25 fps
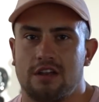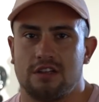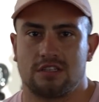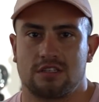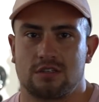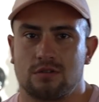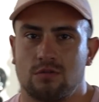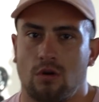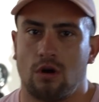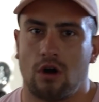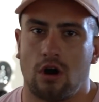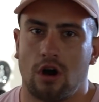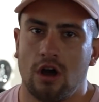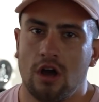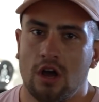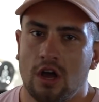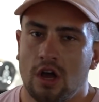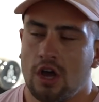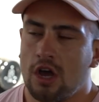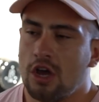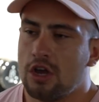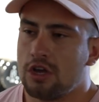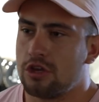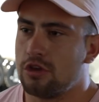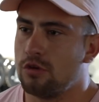to squat,
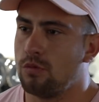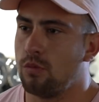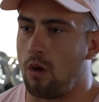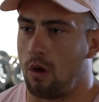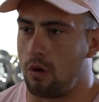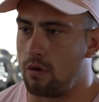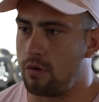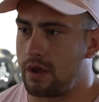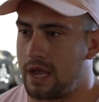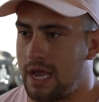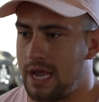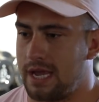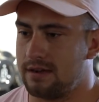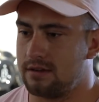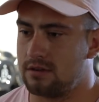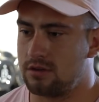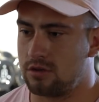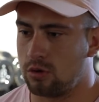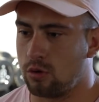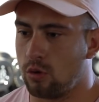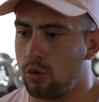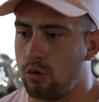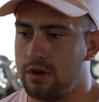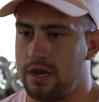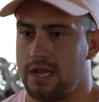you won't get
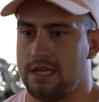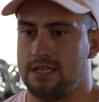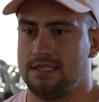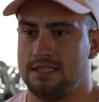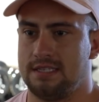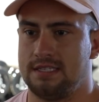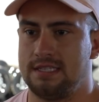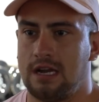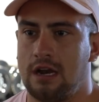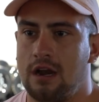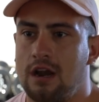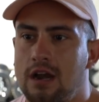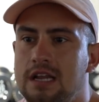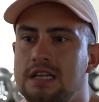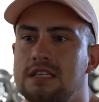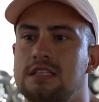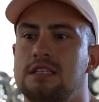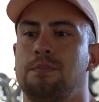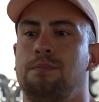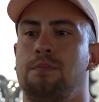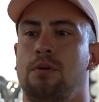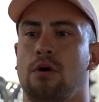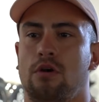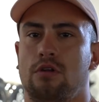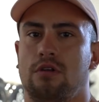taught necessarily
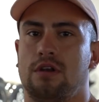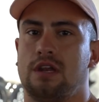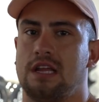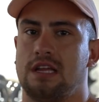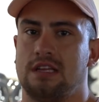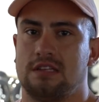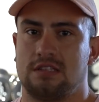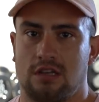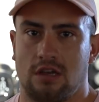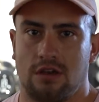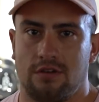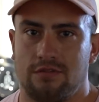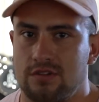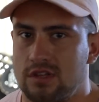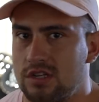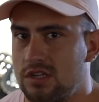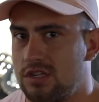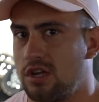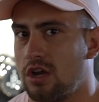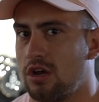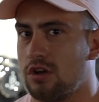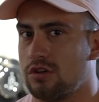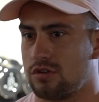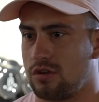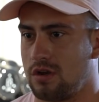to put knees over the
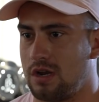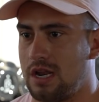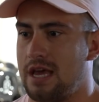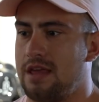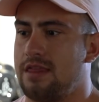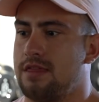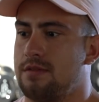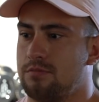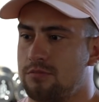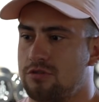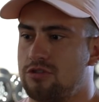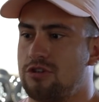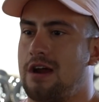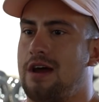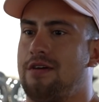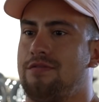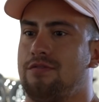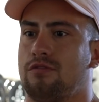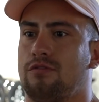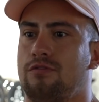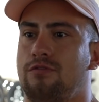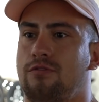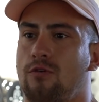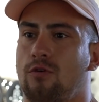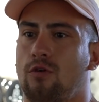toes or let them
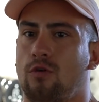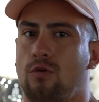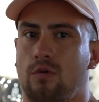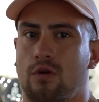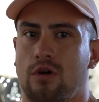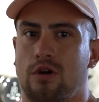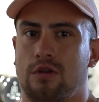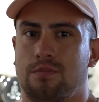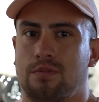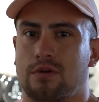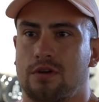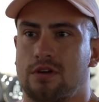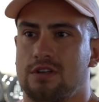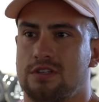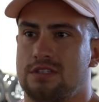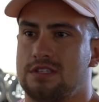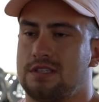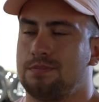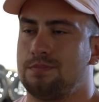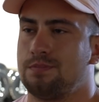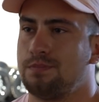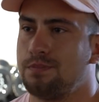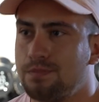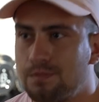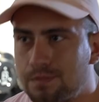travel forward because
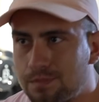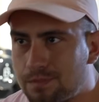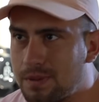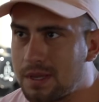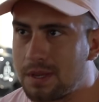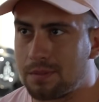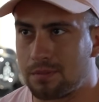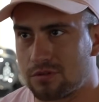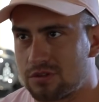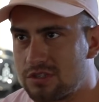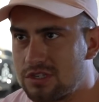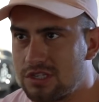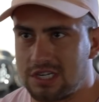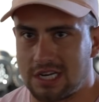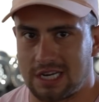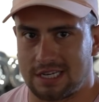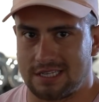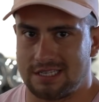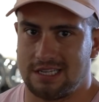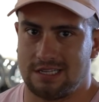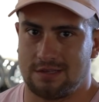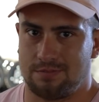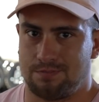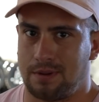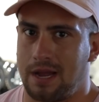people
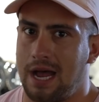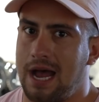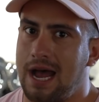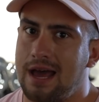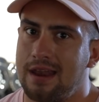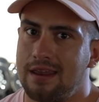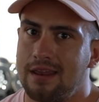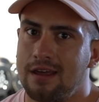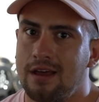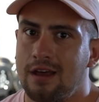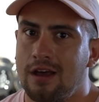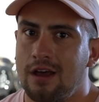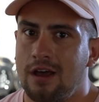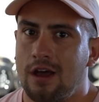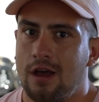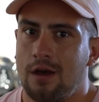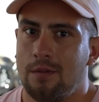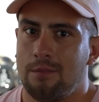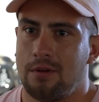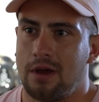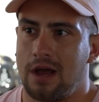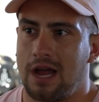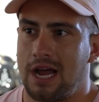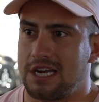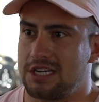suggest it's bad.
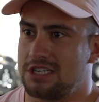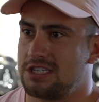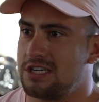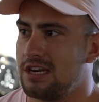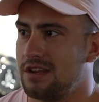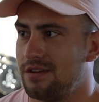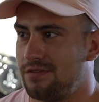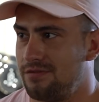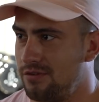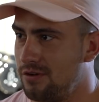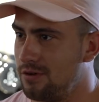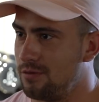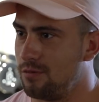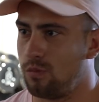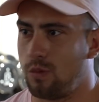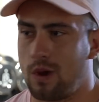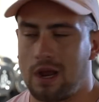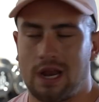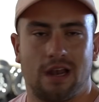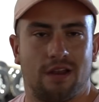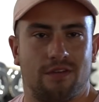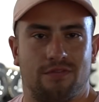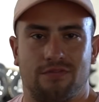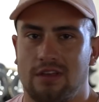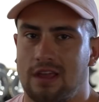But actually for
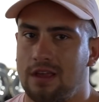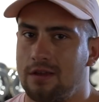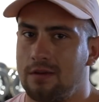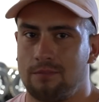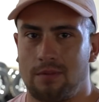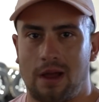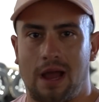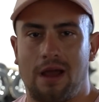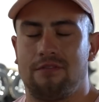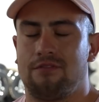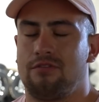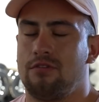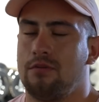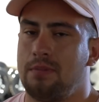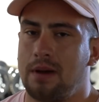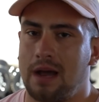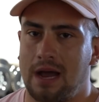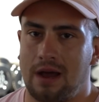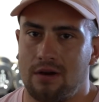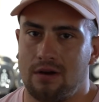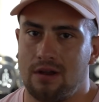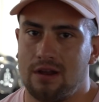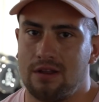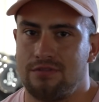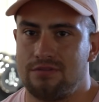weightlifting and for
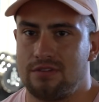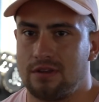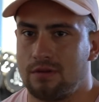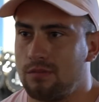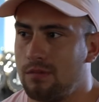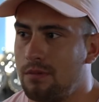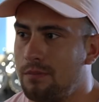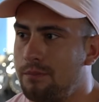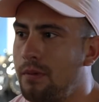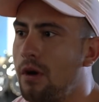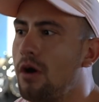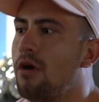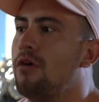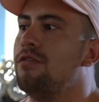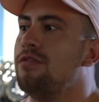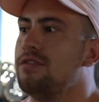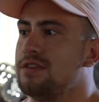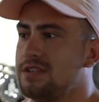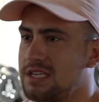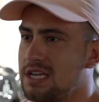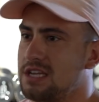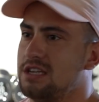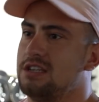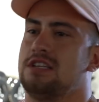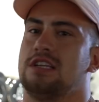powerlifting, we're both
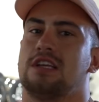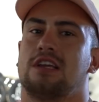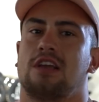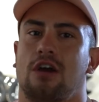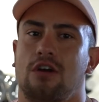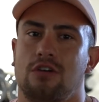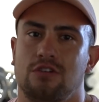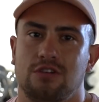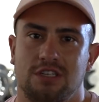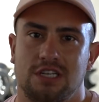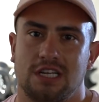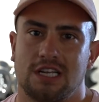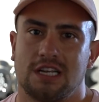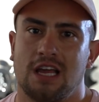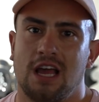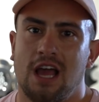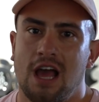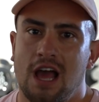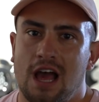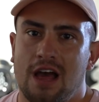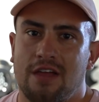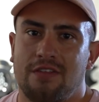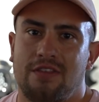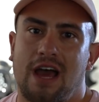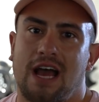essentially coaching
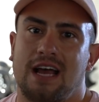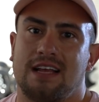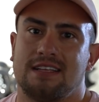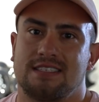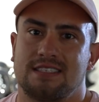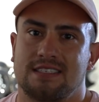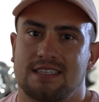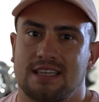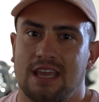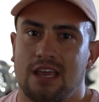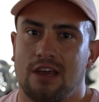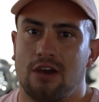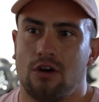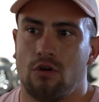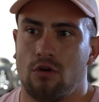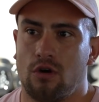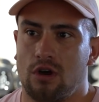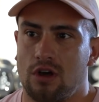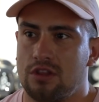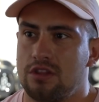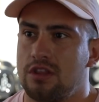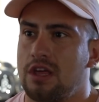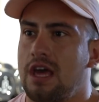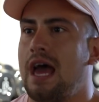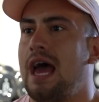that skill
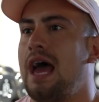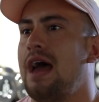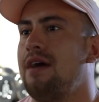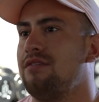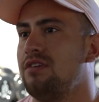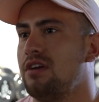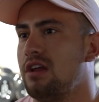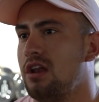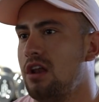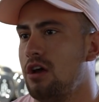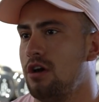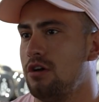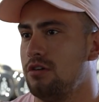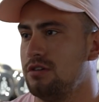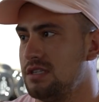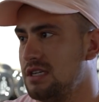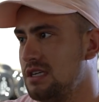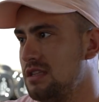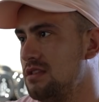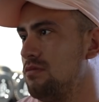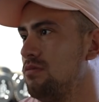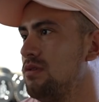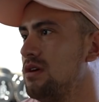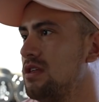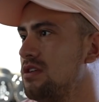at the heavier loads,
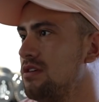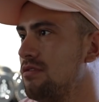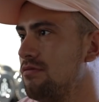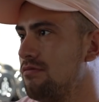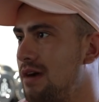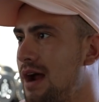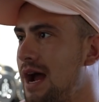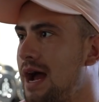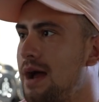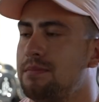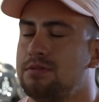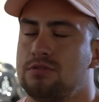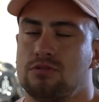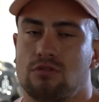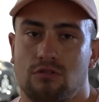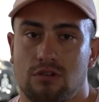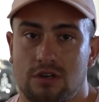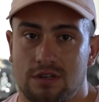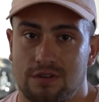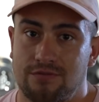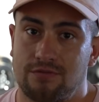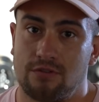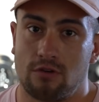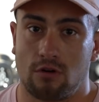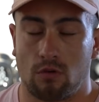either with your wraps or
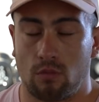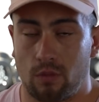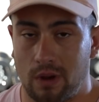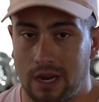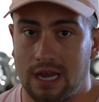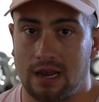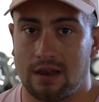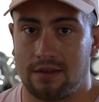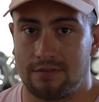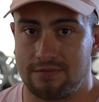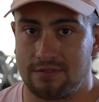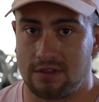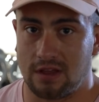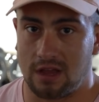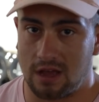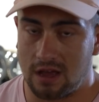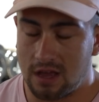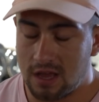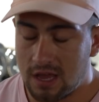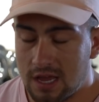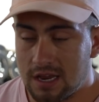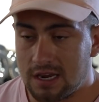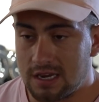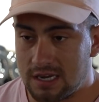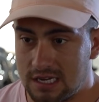as for a
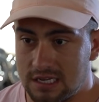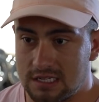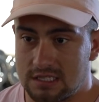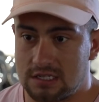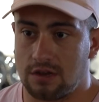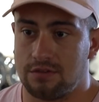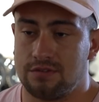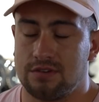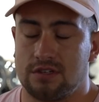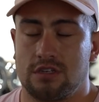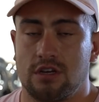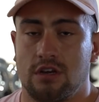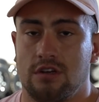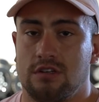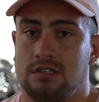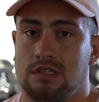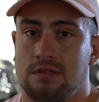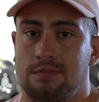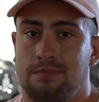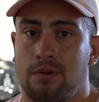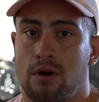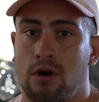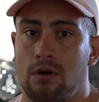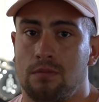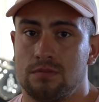weightlifter, knees over toes in the
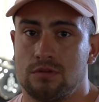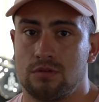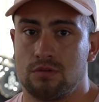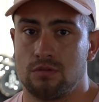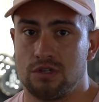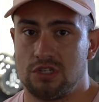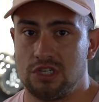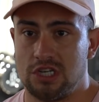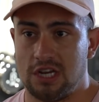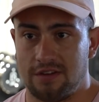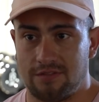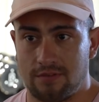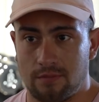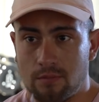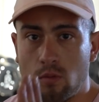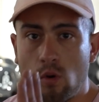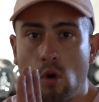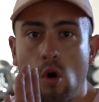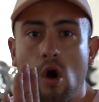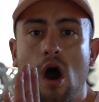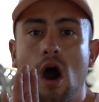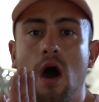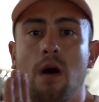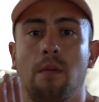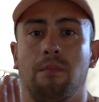bottom to achieve a
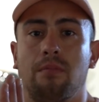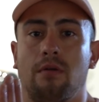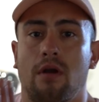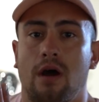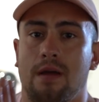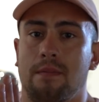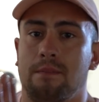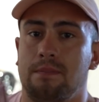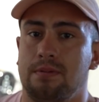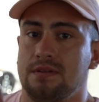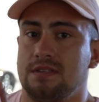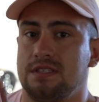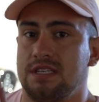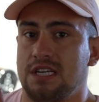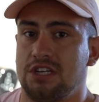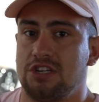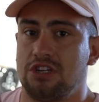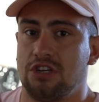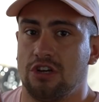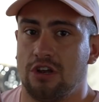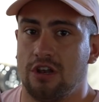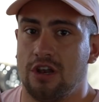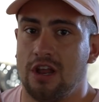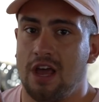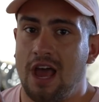more upright
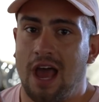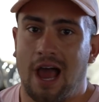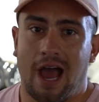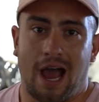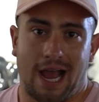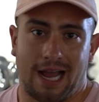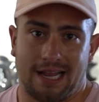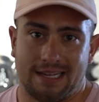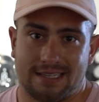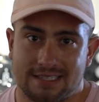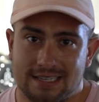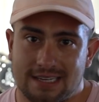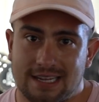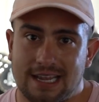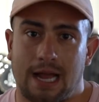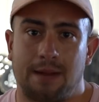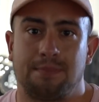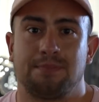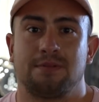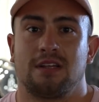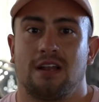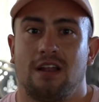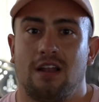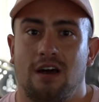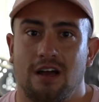position and to
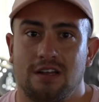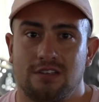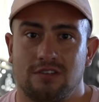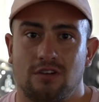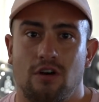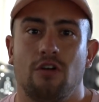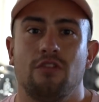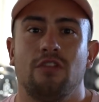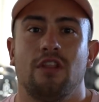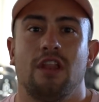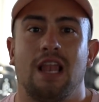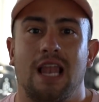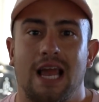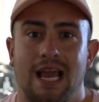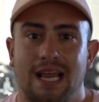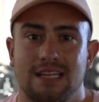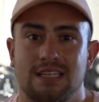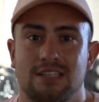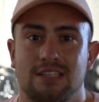capitalize on the leg